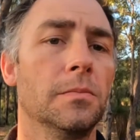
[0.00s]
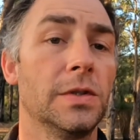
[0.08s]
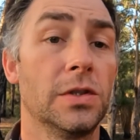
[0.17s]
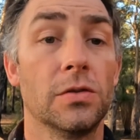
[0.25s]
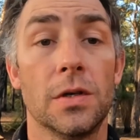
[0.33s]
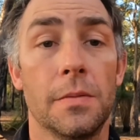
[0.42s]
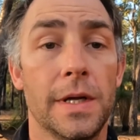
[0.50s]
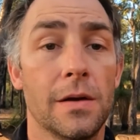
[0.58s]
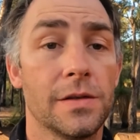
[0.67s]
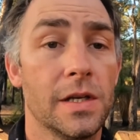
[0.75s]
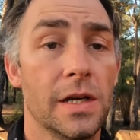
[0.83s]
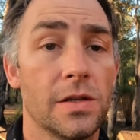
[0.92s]
Still nobody
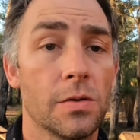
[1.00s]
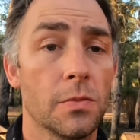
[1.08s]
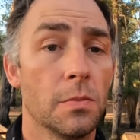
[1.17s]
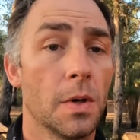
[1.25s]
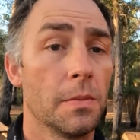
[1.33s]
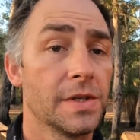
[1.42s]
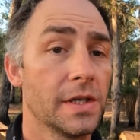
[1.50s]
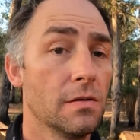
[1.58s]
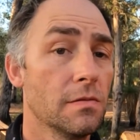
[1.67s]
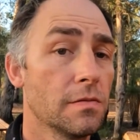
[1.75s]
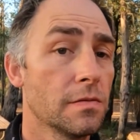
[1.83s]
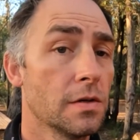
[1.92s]
else here, so I'm all by
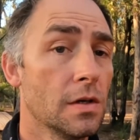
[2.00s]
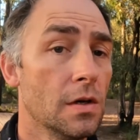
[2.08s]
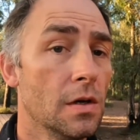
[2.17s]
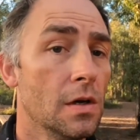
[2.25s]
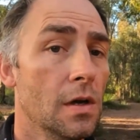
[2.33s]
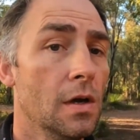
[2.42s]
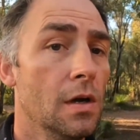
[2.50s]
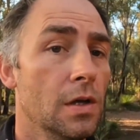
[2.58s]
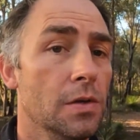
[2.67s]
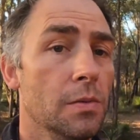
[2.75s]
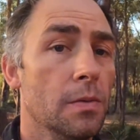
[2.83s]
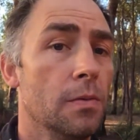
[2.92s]
myself.
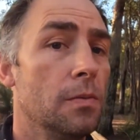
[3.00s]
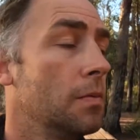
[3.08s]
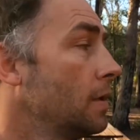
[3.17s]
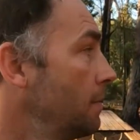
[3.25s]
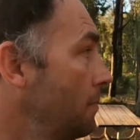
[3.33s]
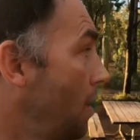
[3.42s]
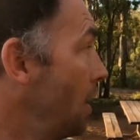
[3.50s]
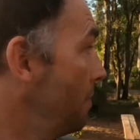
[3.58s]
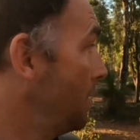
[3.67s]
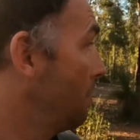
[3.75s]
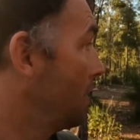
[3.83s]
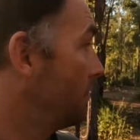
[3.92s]
It might
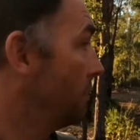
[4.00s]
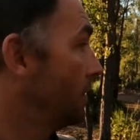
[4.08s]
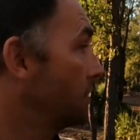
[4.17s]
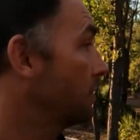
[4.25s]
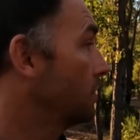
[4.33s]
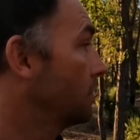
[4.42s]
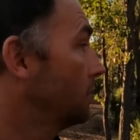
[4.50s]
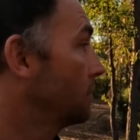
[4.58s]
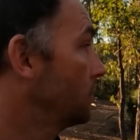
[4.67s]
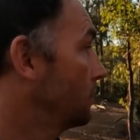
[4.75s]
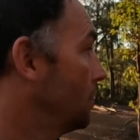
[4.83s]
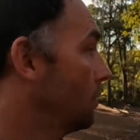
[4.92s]
be my first
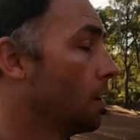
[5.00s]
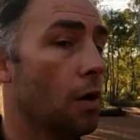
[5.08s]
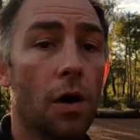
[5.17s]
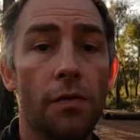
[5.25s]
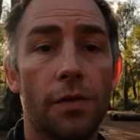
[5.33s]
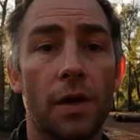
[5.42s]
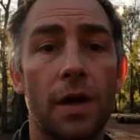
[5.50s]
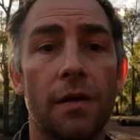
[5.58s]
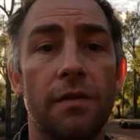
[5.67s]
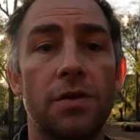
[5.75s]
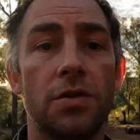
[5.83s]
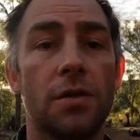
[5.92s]
solo overnight
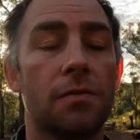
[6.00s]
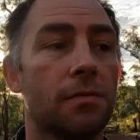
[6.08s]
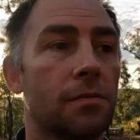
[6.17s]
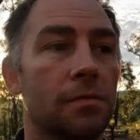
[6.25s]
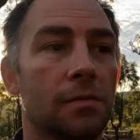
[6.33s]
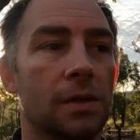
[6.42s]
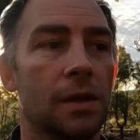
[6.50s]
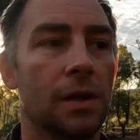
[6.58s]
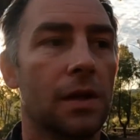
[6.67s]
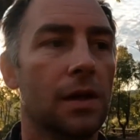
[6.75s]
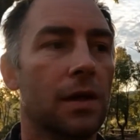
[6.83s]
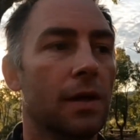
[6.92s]
adventure.
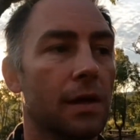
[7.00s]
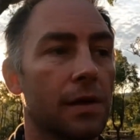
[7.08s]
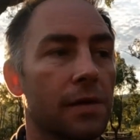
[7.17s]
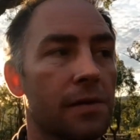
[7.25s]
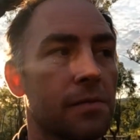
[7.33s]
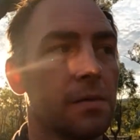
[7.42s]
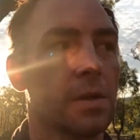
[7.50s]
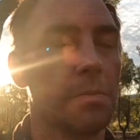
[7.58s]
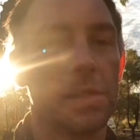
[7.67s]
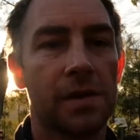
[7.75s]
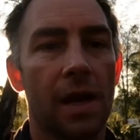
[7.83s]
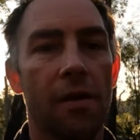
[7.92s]
That's a
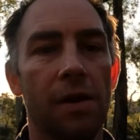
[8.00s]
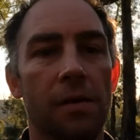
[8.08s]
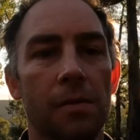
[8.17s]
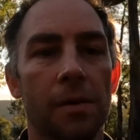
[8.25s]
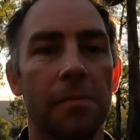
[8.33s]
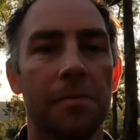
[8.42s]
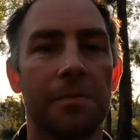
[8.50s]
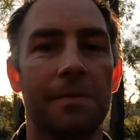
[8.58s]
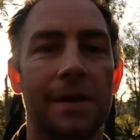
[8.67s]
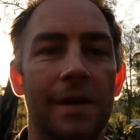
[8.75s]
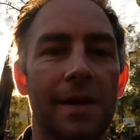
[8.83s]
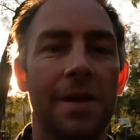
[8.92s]
bit scary, but
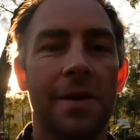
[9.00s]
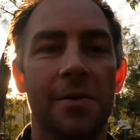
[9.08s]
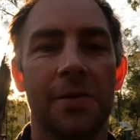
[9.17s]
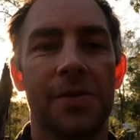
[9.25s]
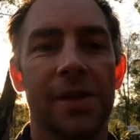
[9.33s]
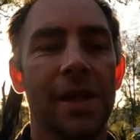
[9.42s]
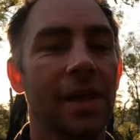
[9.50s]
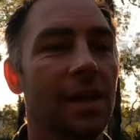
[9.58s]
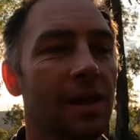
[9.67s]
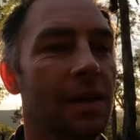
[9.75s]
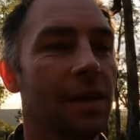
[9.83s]
we'll see.